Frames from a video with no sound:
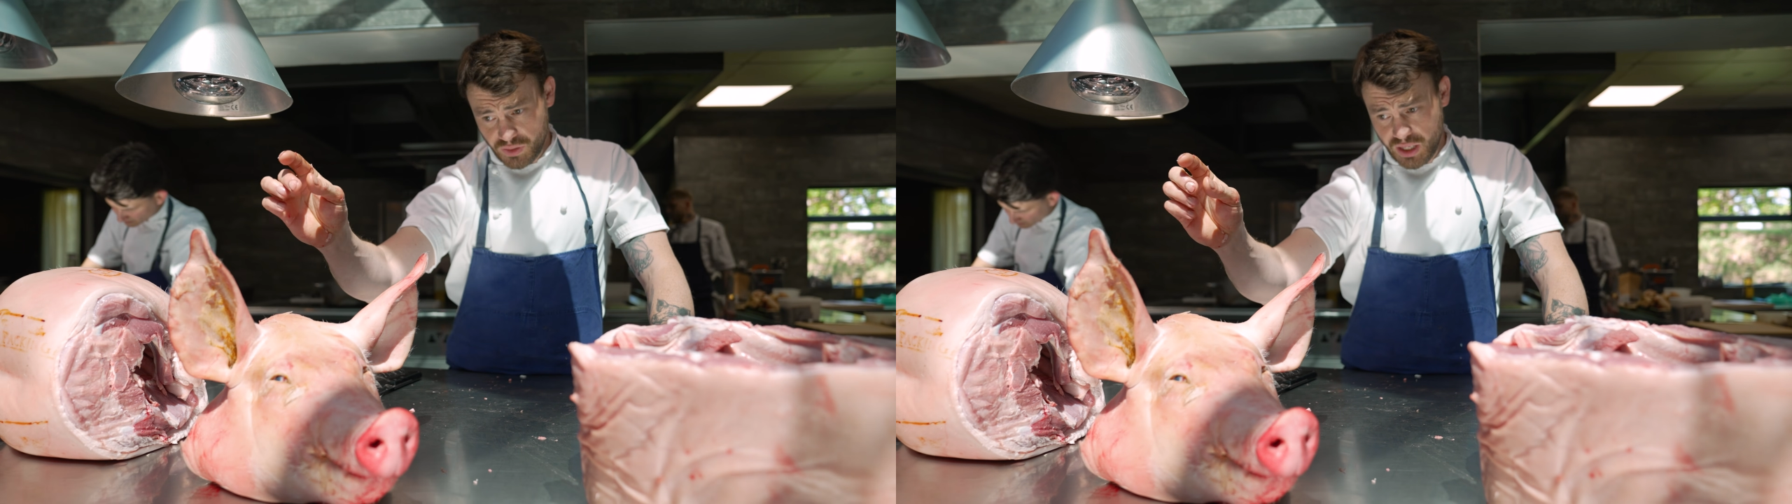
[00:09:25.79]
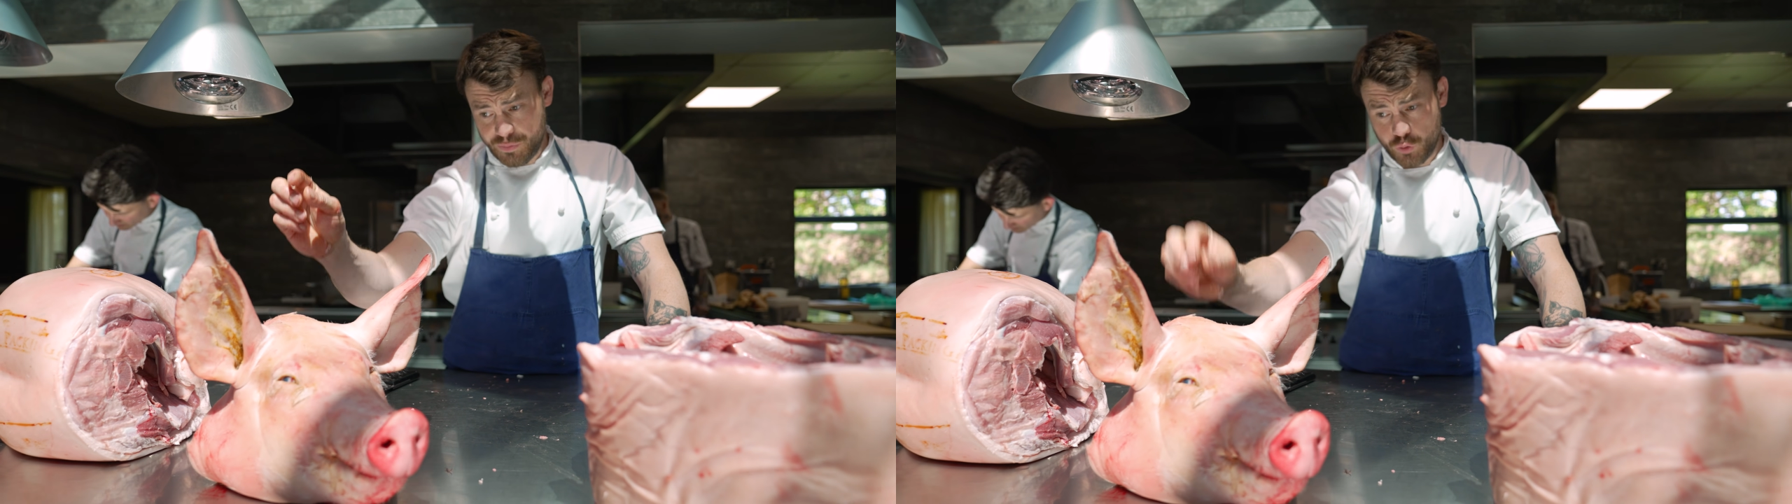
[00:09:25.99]

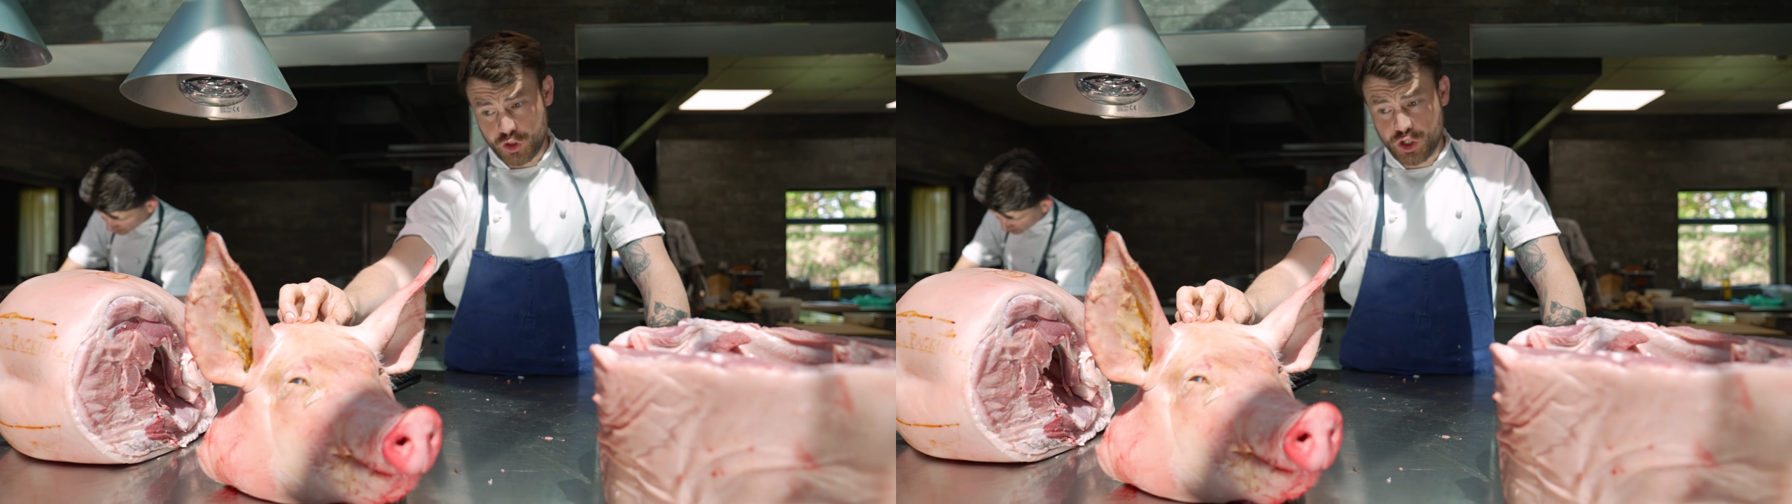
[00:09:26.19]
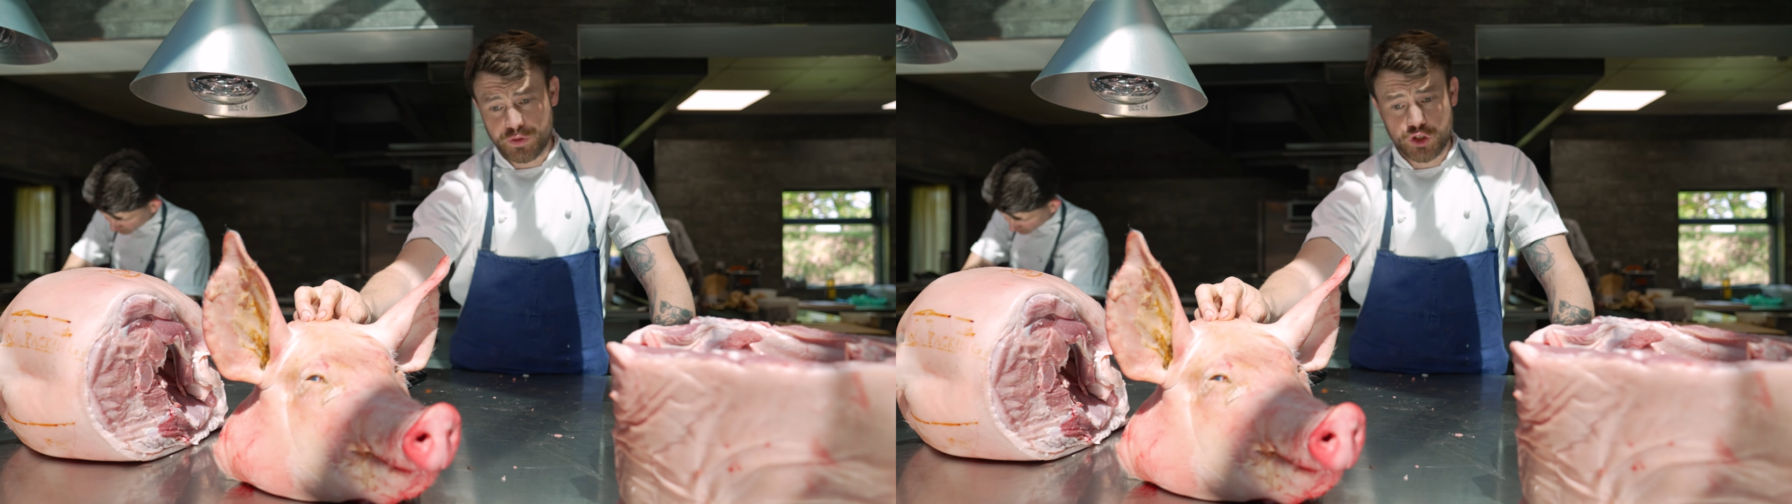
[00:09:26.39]
If it
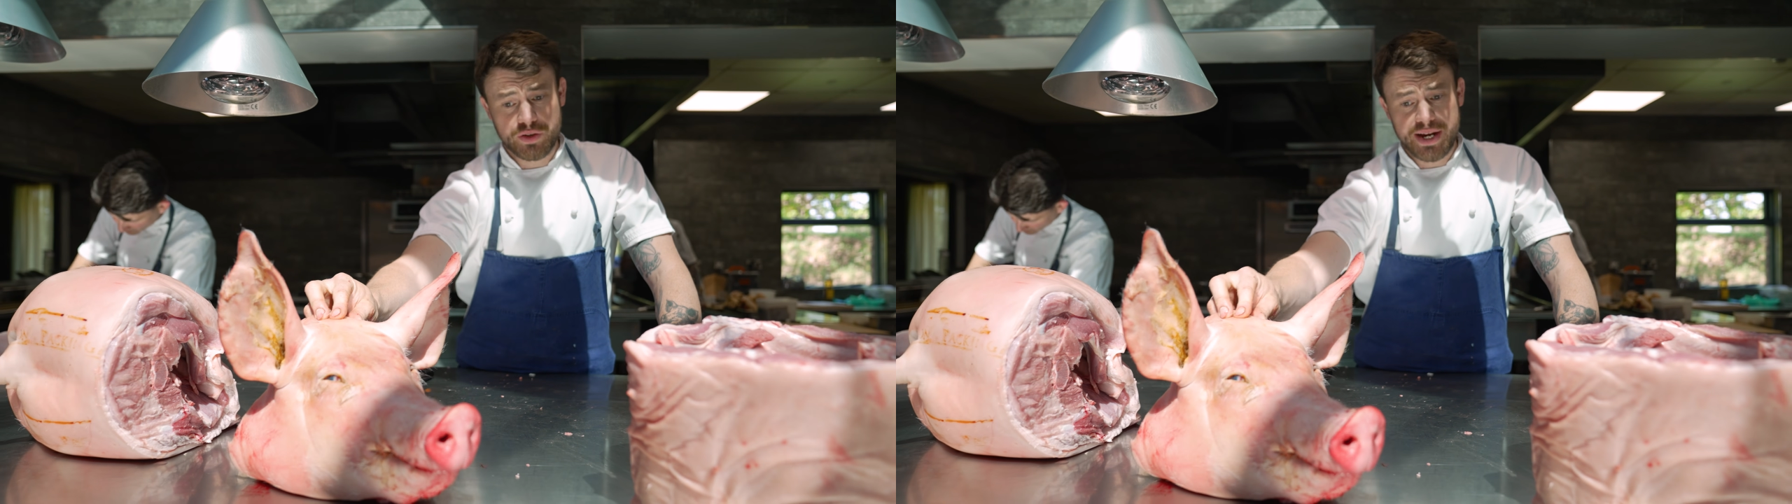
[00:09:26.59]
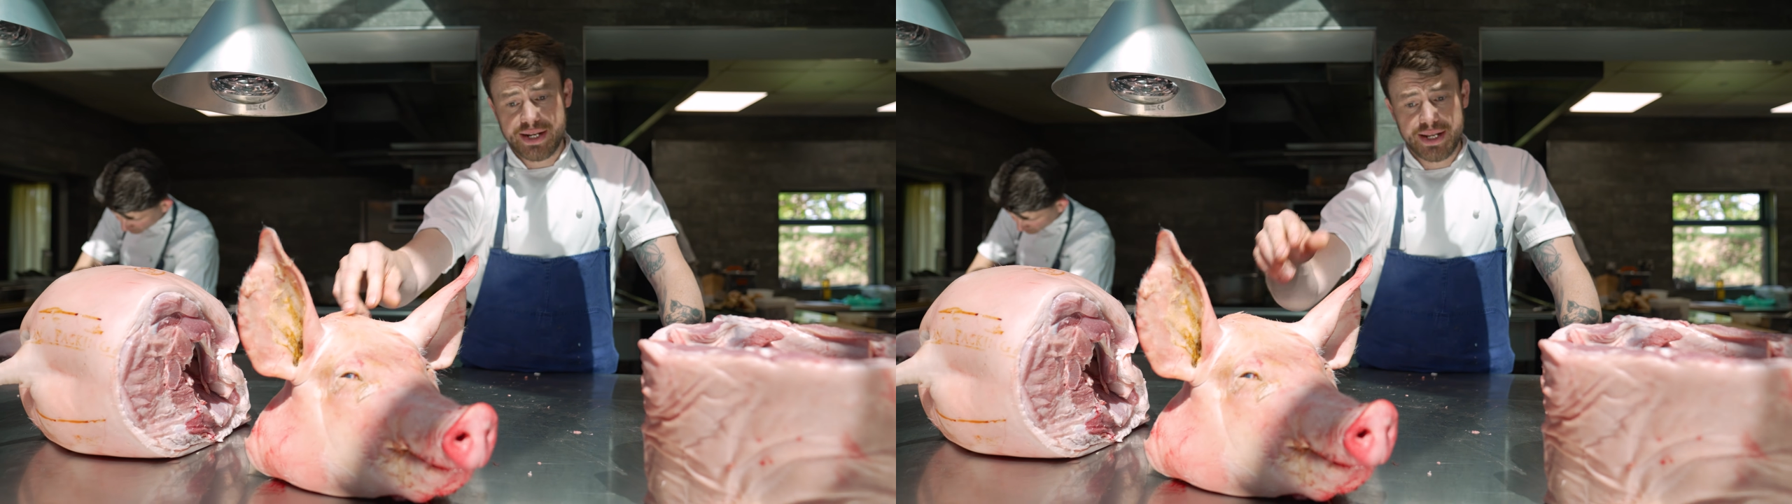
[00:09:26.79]
wasn't used for
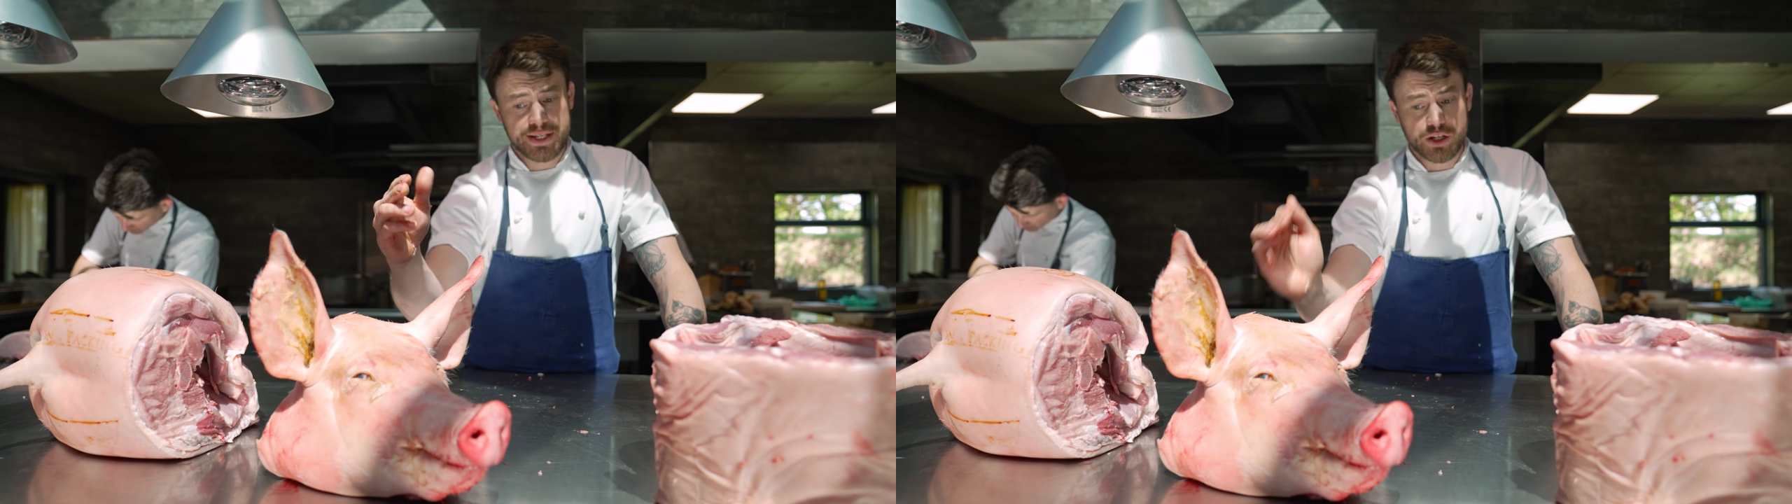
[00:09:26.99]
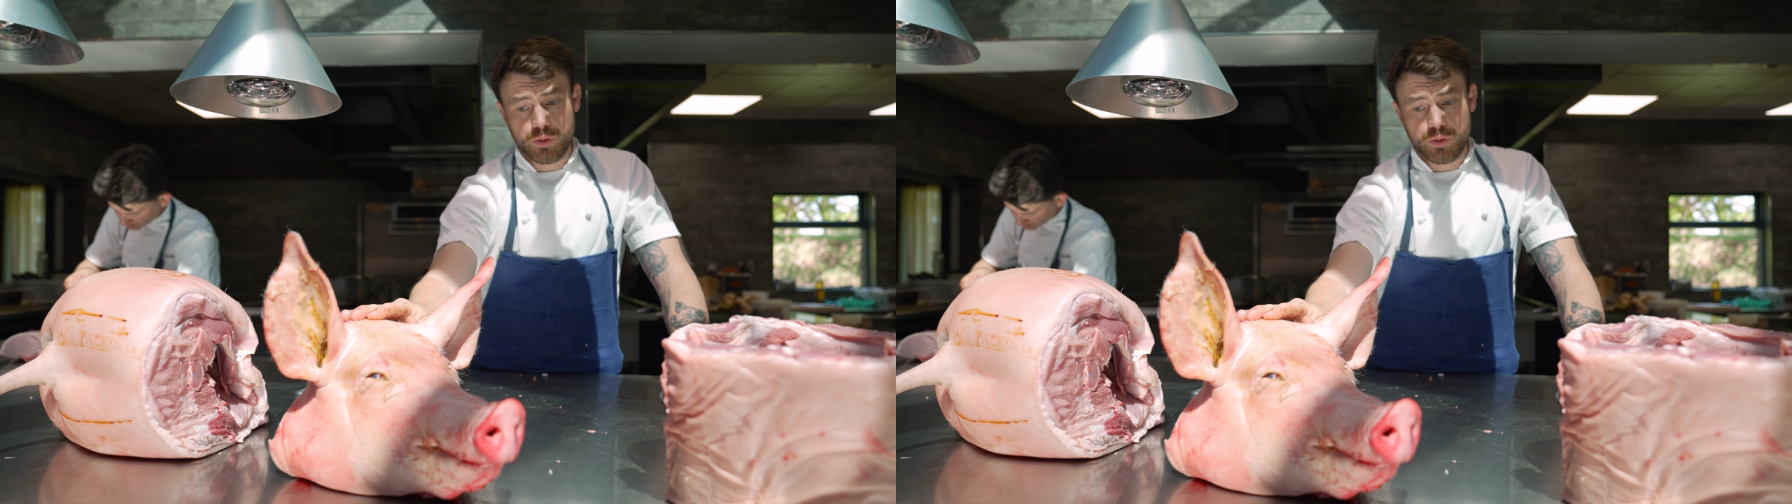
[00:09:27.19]
terrine, it's